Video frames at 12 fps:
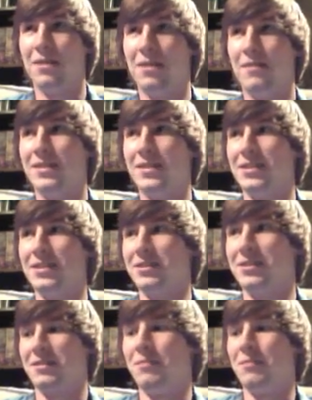obviously
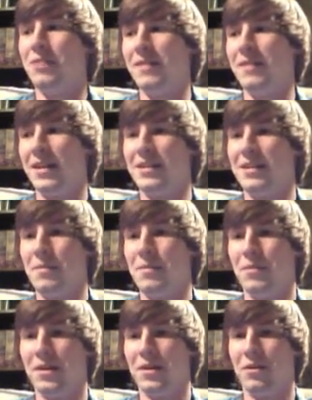just completely an
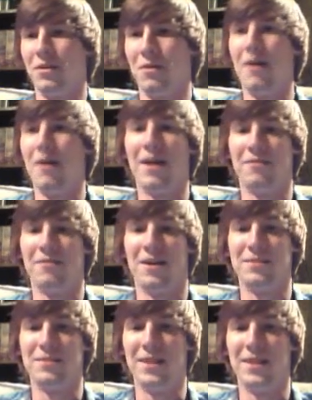acceptable thing to throw out after
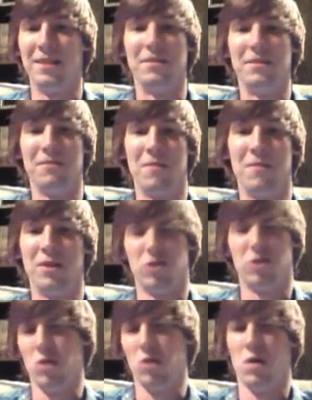not speaking to me for a month.
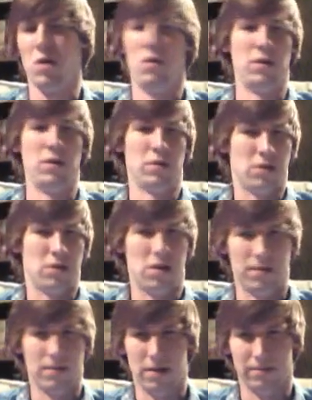So, what do you want to talk
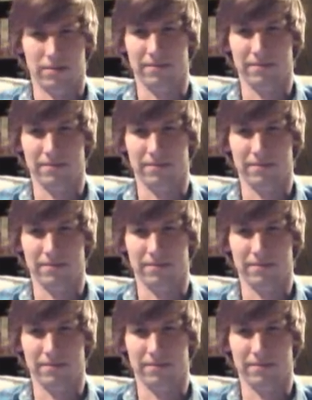about?